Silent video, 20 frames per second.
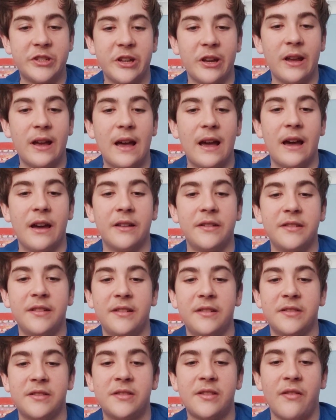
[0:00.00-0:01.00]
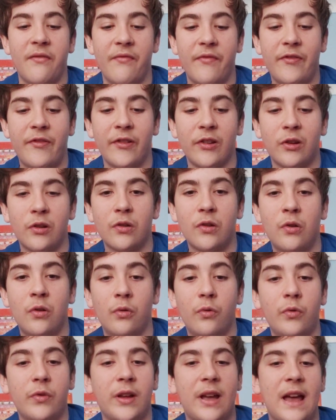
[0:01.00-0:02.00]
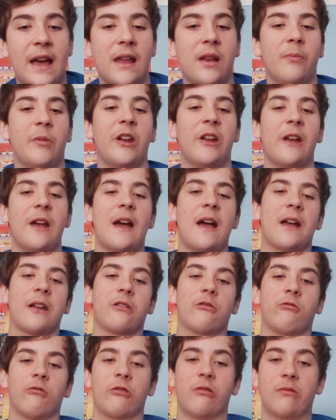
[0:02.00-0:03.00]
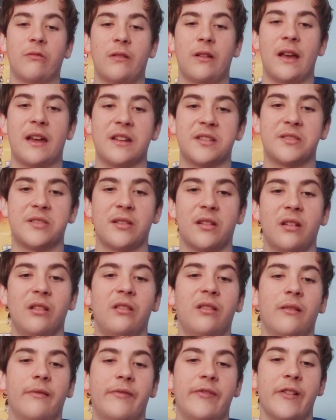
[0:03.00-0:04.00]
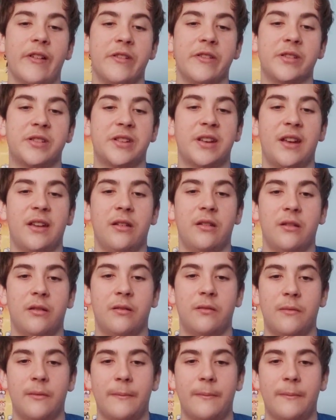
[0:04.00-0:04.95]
to add is something called Anime Accurate as like a fun setting.